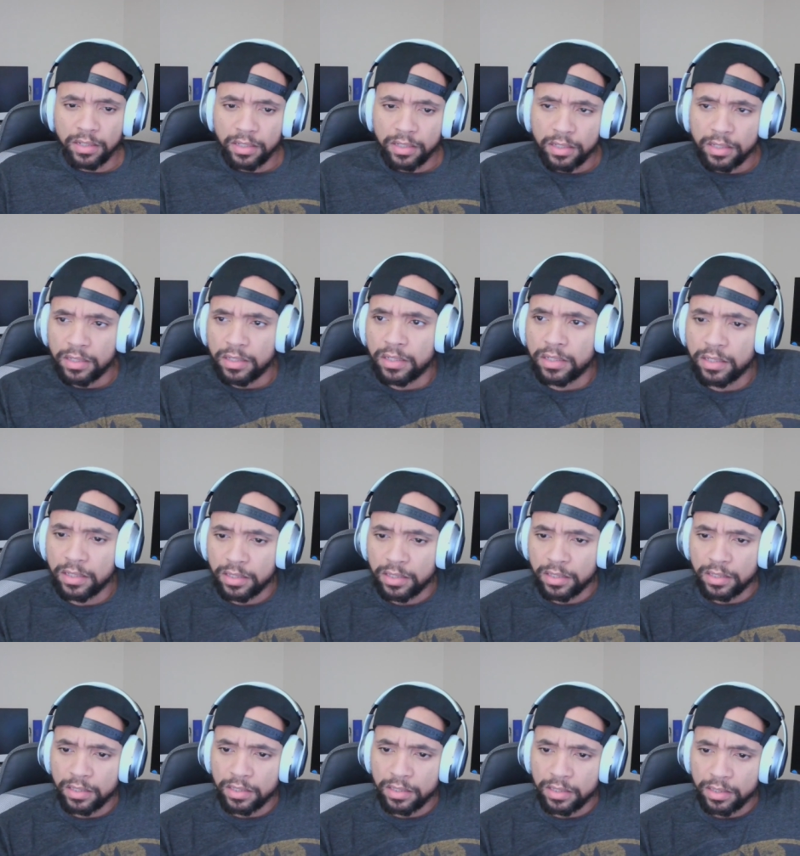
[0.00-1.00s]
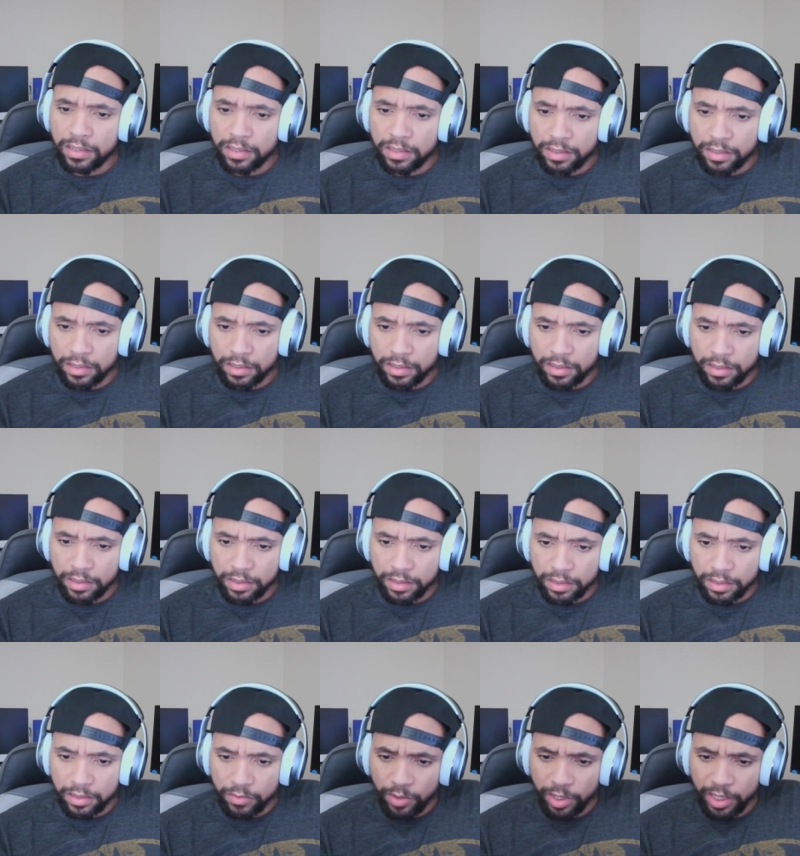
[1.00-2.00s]

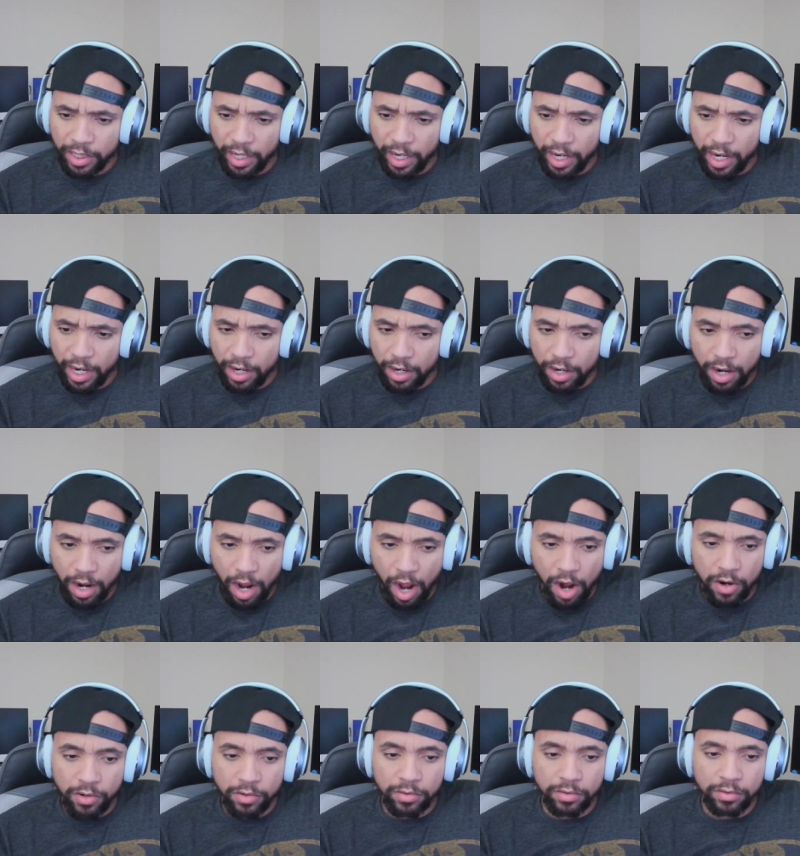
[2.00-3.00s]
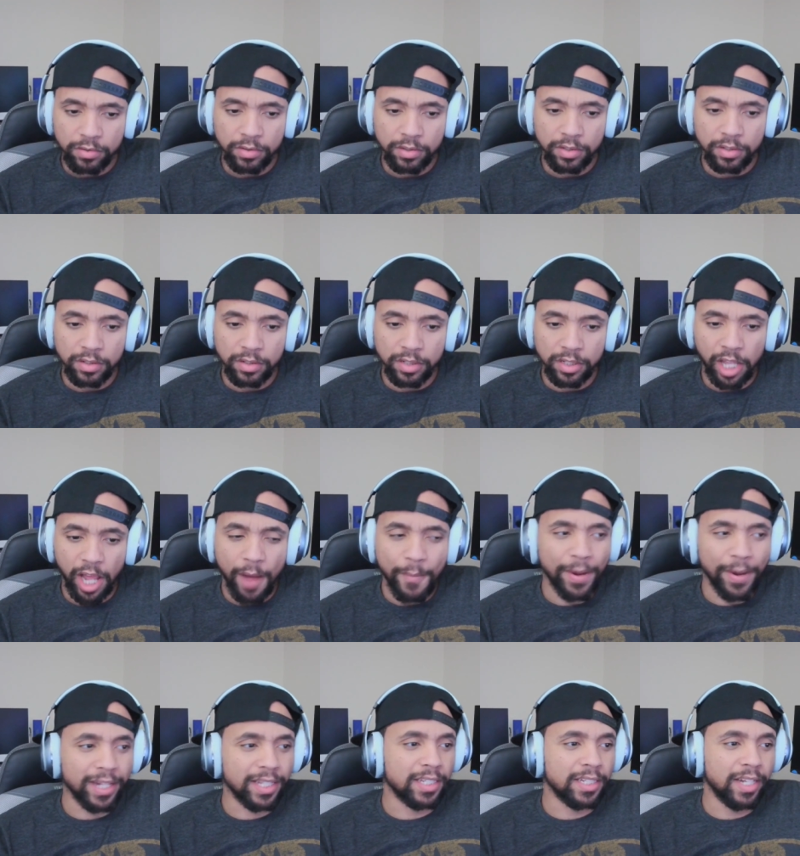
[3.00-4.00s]
What the hell? Oh, I'm
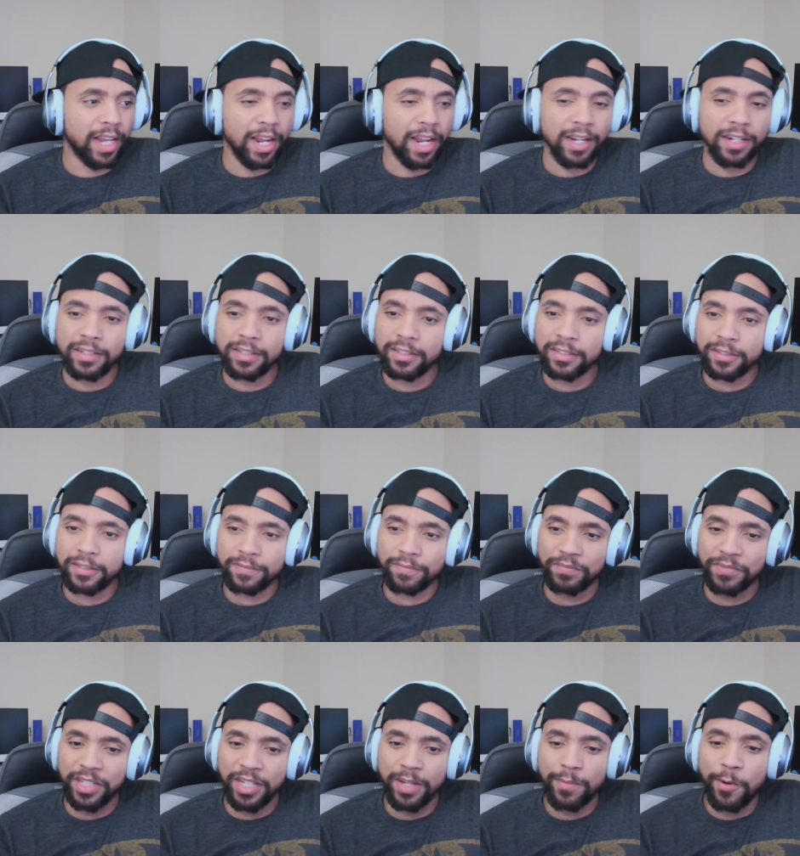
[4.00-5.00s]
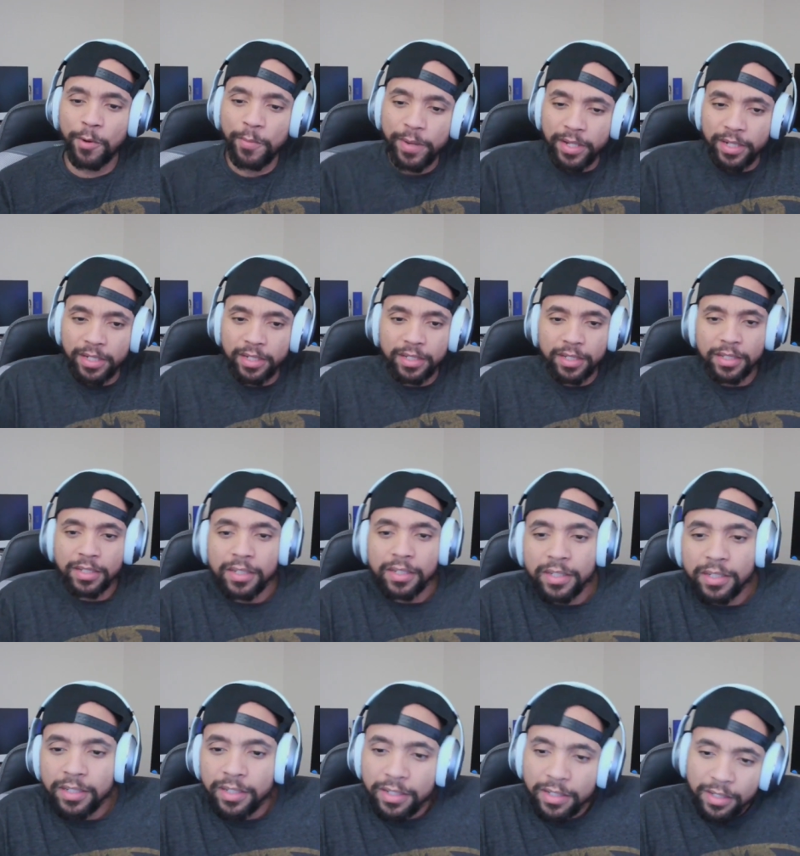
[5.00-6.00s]
about to say 10 more minutes.
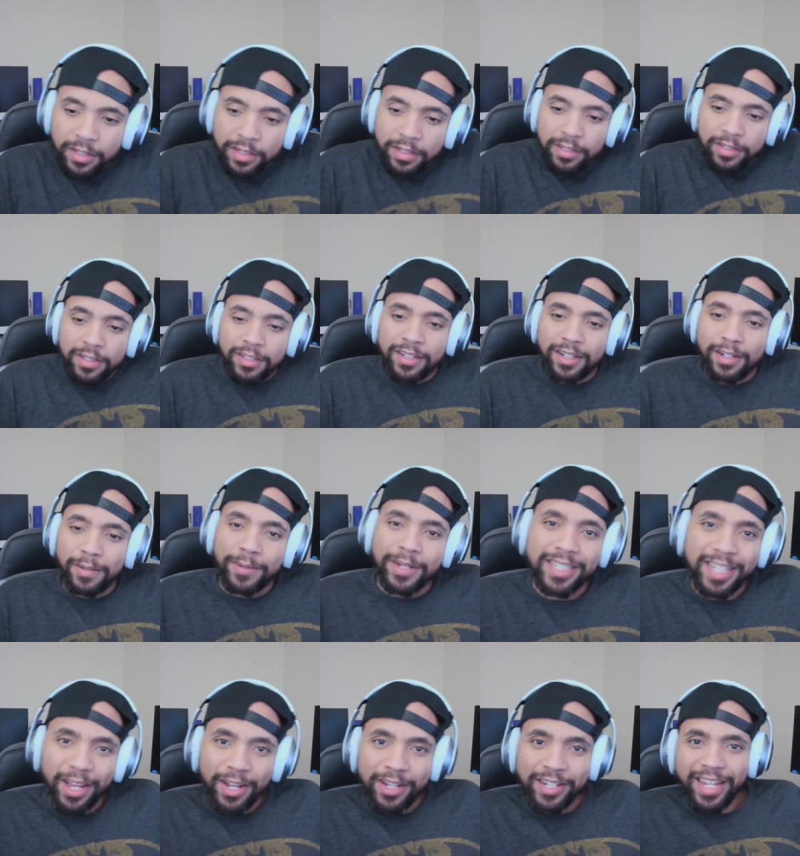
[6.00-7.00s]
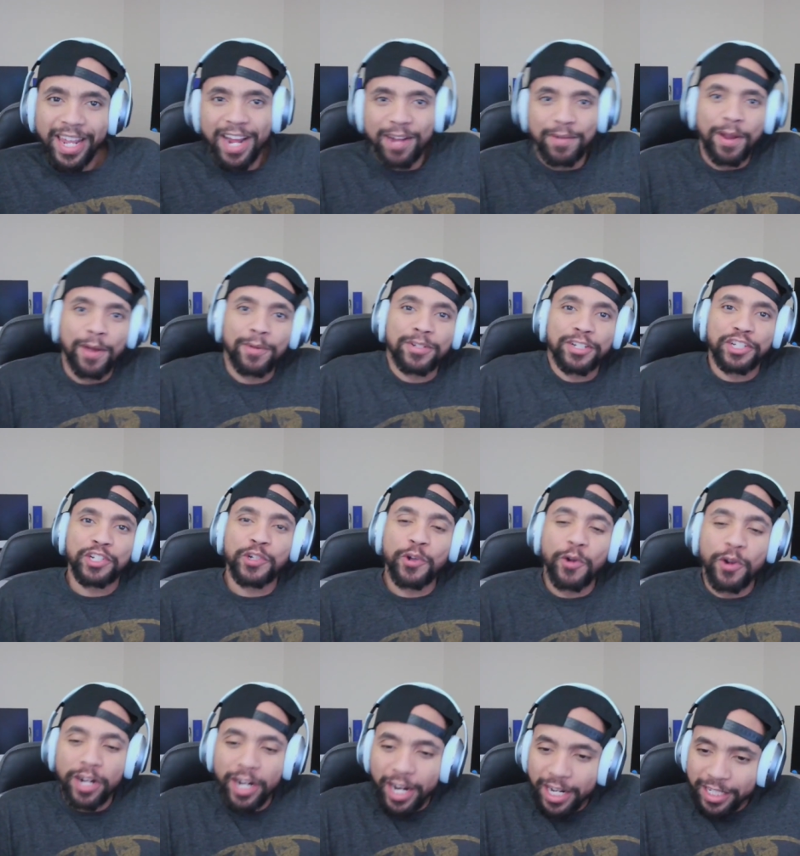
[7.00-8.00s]
I was like, damn, that was a
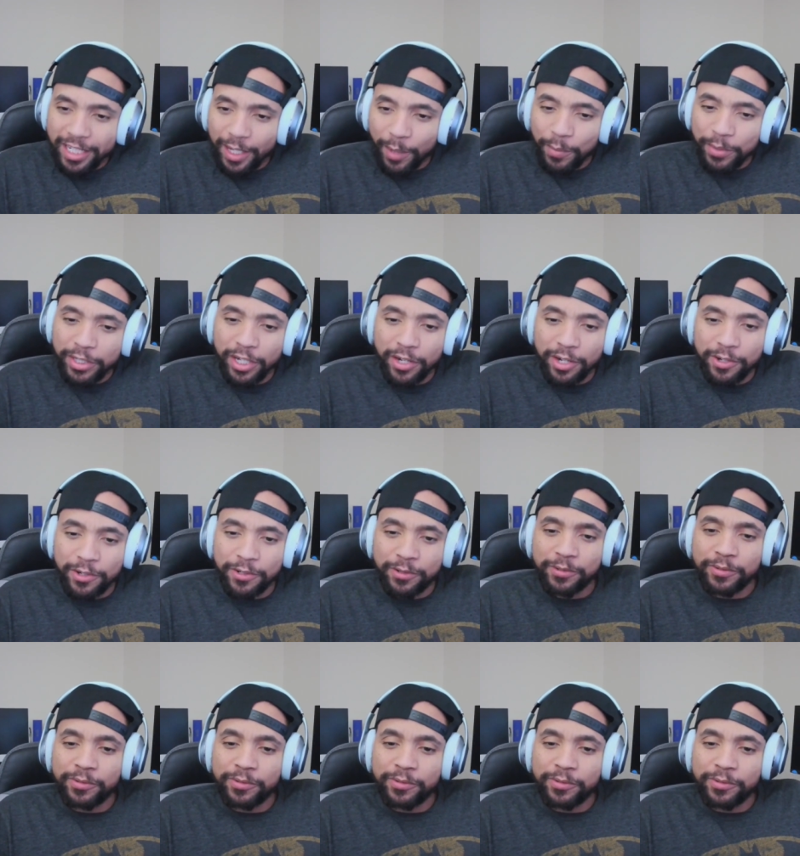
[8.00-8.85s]
short ass episode.